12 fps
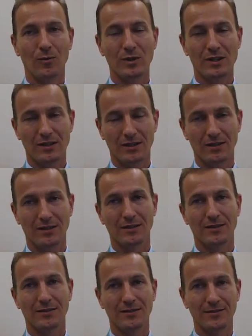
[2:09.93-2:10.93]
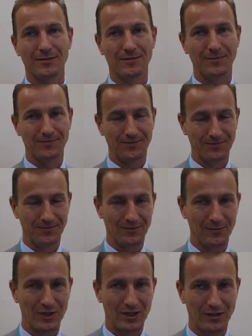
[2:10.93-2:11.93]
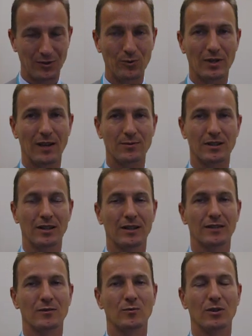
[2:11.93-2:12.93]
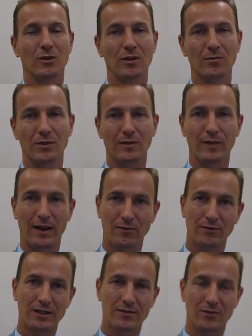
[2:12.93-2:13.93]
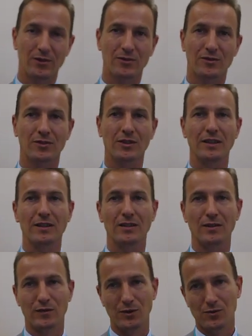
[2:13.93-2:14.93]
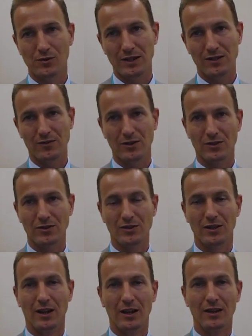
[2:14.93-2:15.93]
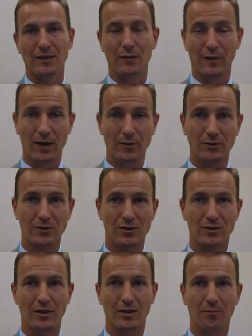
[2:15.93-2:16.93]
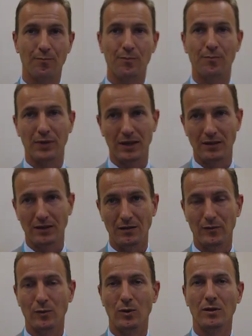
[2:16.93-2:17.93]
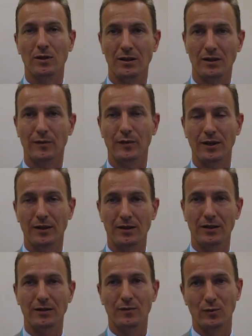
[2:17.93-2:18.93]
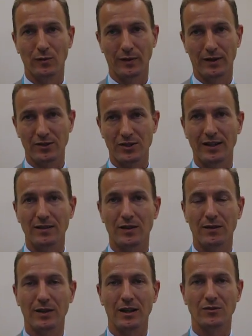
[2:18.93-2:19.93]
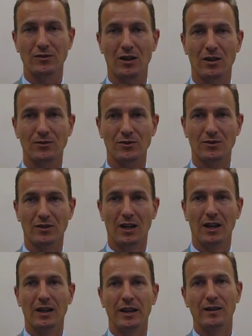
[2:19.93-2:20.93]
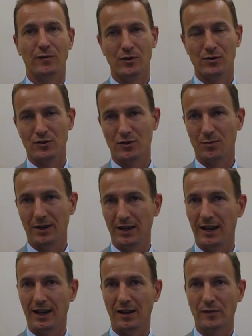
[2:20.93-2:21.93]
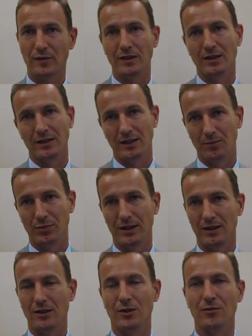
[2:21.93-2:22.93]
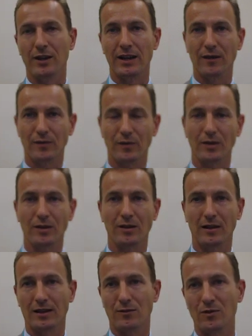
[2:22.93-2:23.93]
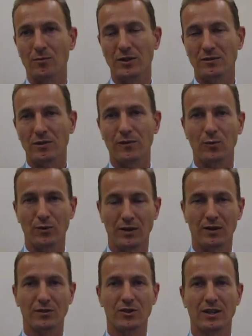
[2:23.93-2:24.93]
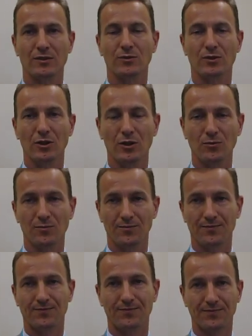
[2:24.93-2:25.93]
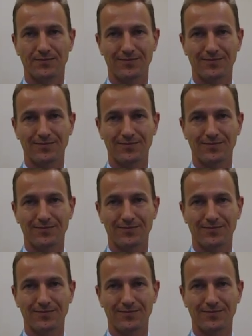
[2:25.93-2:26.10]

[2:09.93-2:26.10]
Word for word: payment due uh, later? Or? We sell two types of tickets. We call them uh, founder astronauts and uh, future astronauts. The founders uh, pay the full uh, fare, and the full fare is ninety-five thousand dollars. And the futures pay half, and then they pay the other half uh, like three months before they are scheduled to go. Okay,